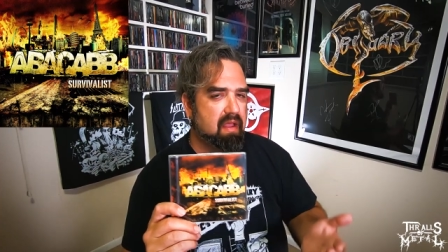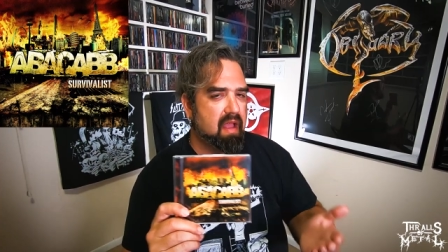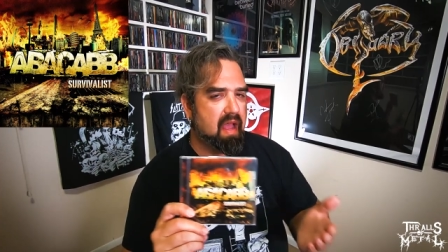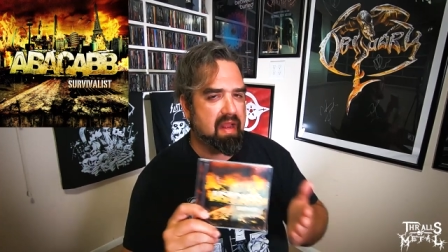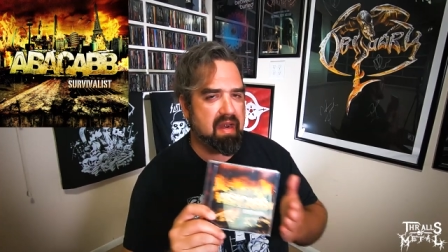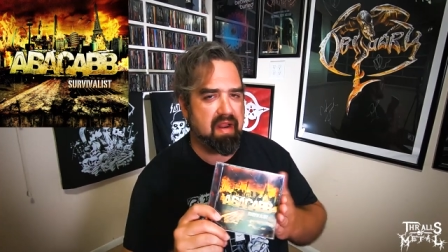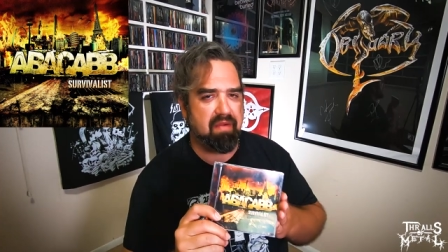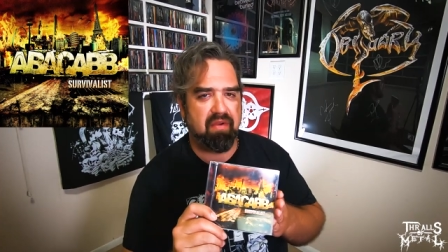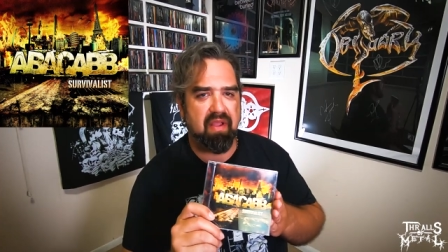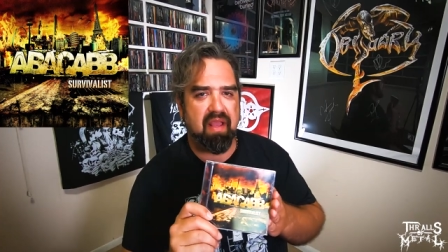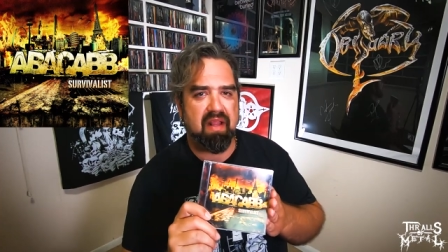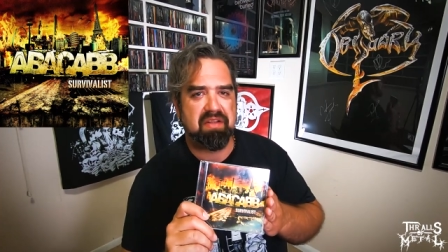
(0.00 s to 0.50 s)
I
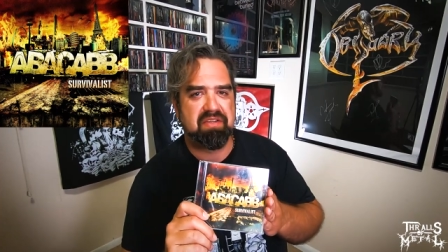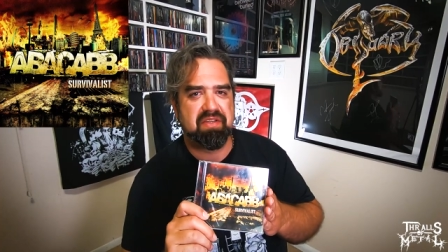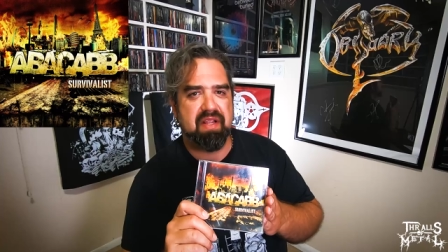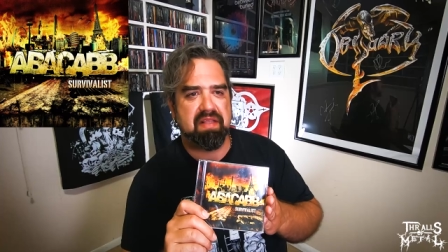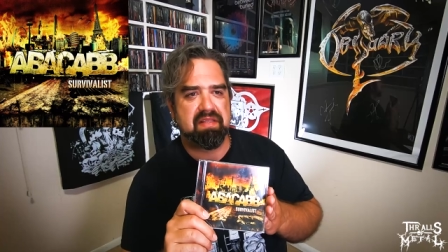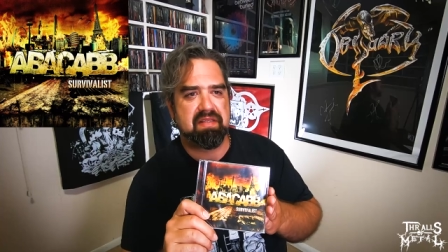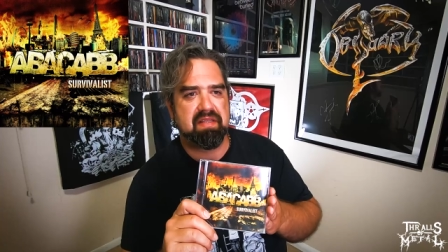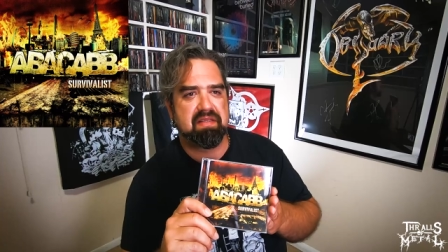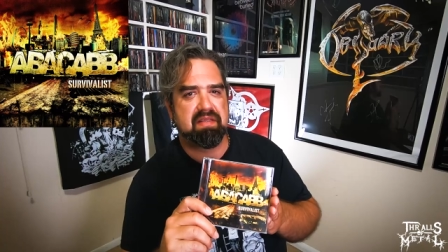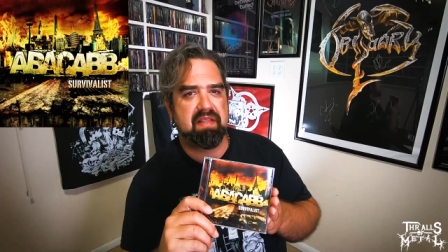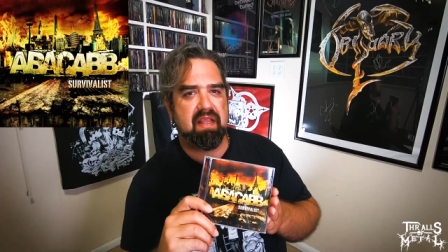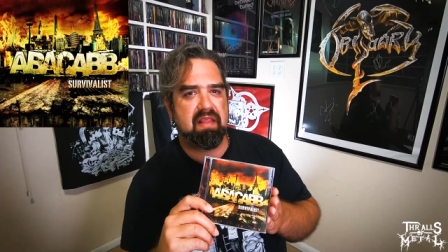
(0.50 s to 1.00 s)
never got a
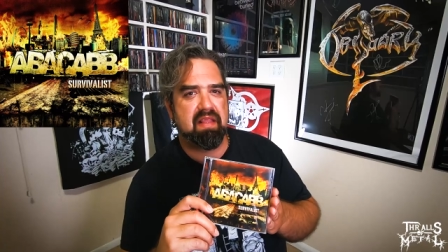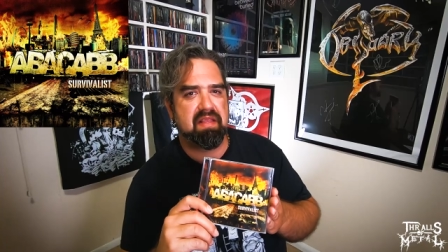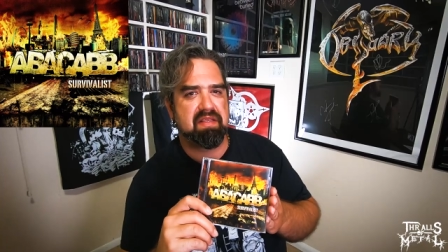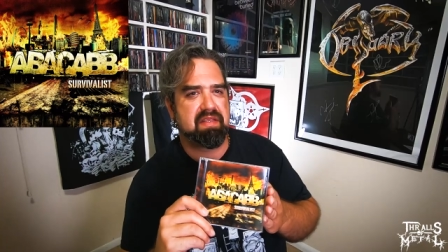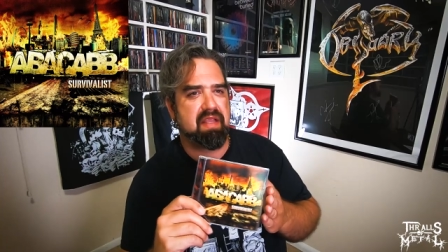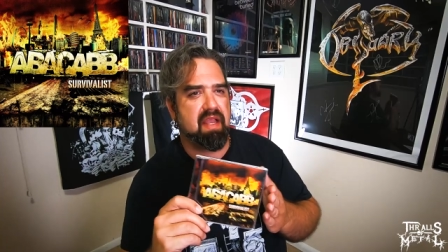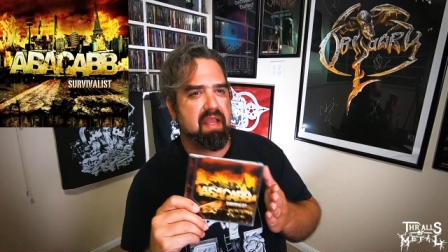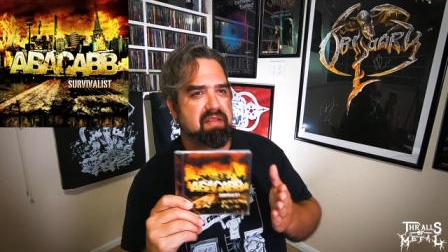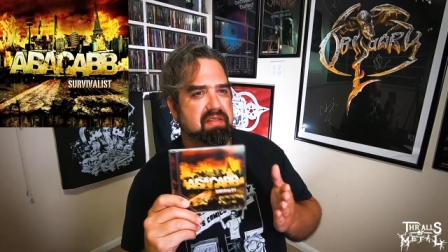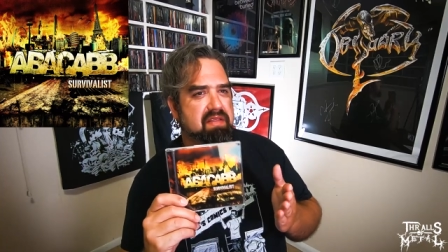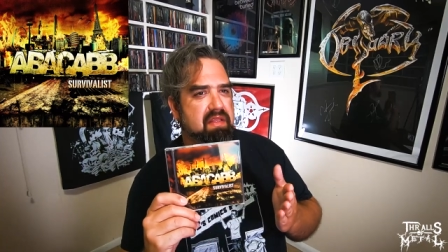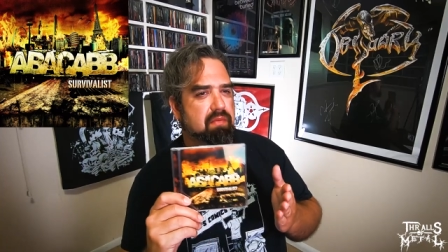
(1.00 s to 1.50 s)
chance to see these
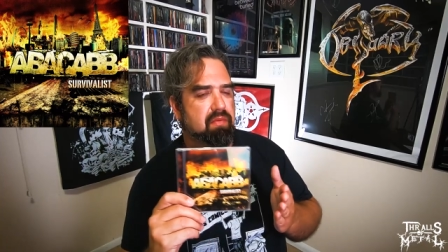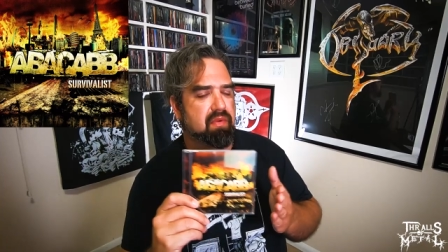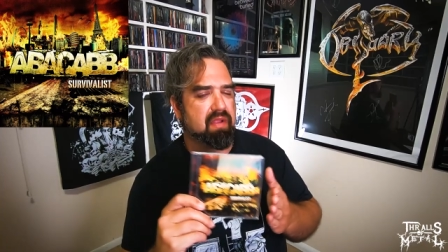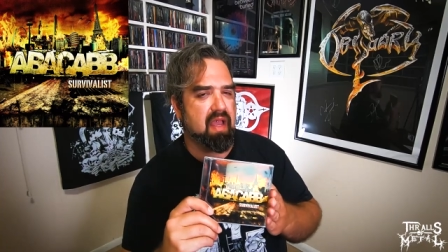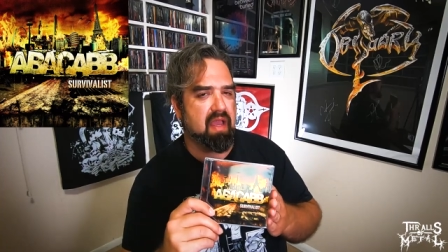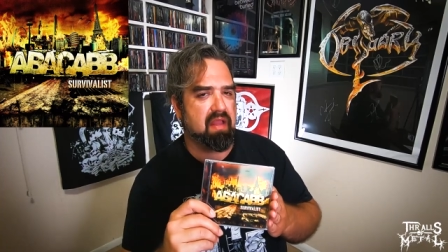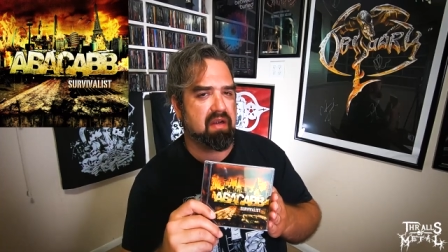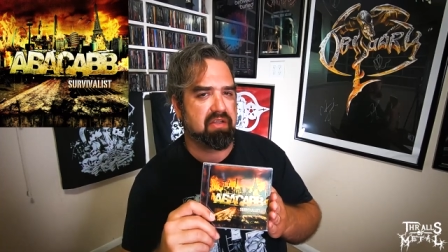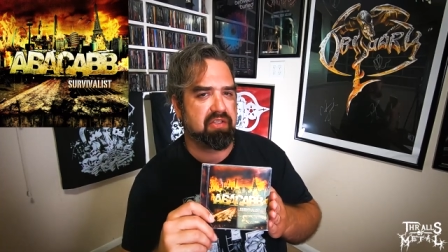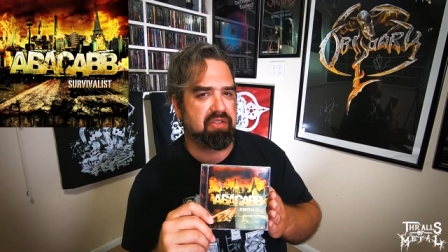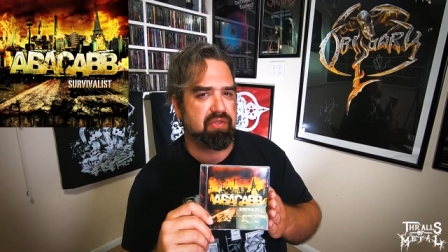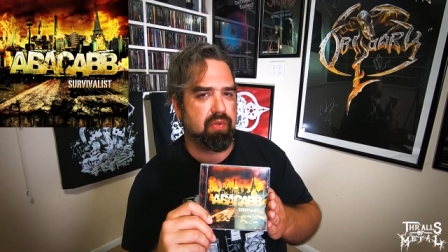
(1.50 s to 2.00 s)
guys. They were
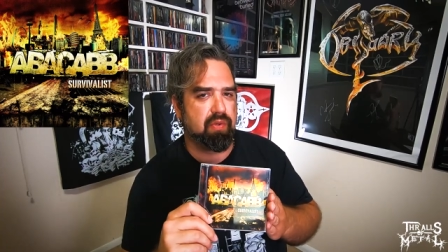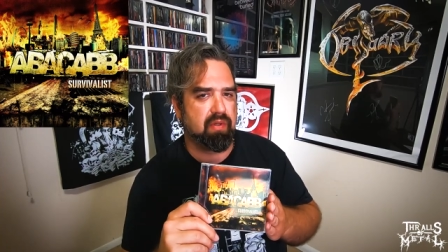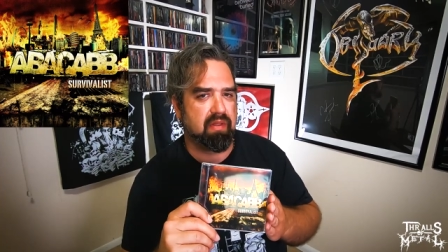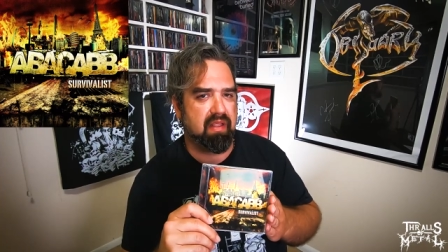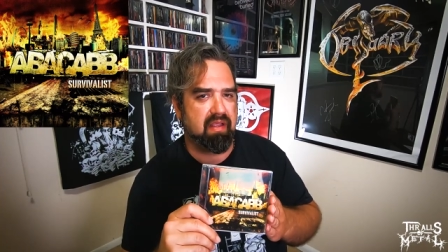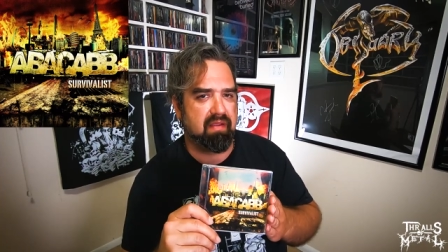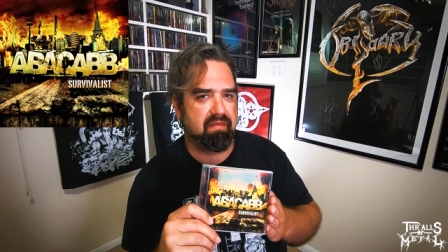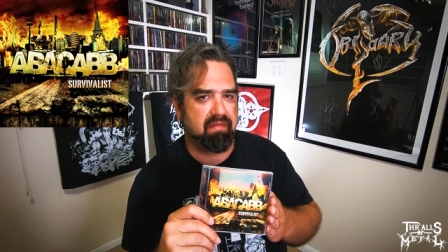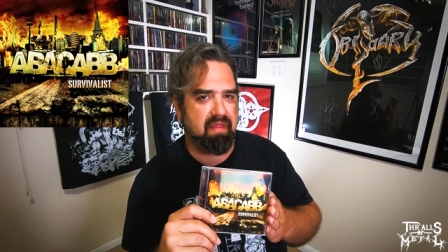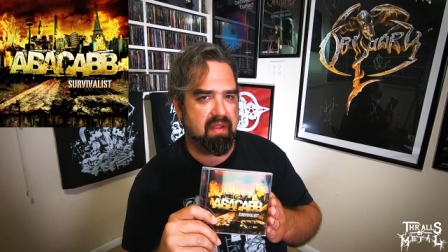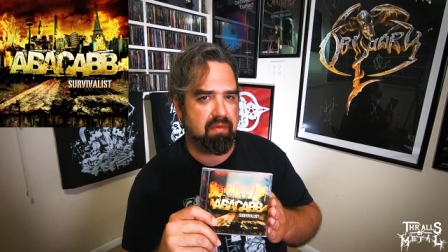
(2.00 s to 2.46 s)
kind of short-lived.